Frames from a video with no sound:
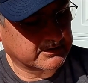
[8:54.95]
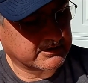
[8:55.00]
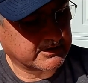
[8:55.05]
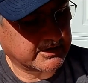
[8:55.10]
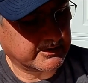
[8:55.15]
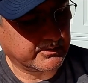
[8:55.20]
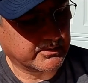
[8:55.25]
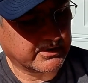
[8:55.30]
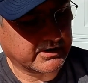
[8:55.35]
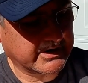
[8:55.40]

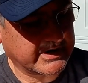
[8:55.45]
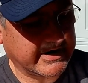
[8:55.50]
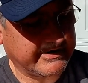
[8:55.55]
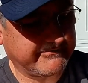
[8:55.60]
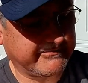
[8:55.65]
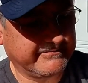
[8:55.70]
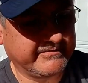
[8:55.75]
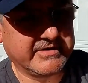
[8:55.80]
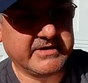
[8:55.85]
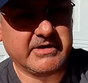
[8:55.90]
and we're going to have a
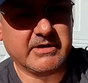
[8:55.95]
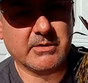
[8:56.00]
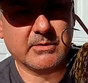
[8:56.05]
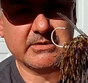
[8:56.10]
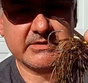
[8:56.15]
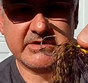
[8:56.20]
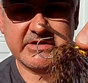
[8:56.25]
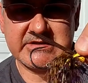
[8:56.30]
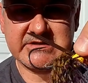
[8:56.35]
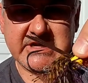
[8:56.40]
video
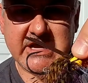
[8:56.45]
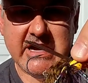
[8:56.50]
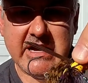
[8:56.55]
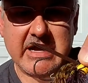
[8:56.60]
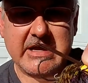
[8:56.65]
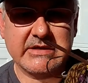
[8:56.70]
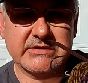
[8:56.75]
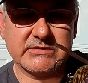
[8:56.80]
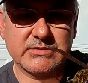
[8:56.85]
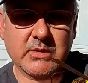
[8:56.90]
with this guy
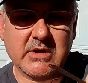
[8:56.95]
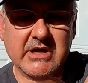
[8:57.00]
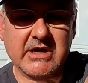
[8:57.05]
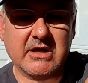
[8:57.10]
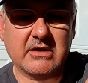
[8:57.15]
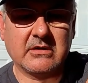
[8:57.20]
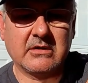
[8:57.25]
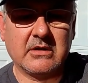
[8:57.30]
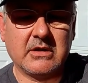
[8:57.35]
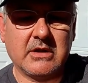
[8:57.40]
as well,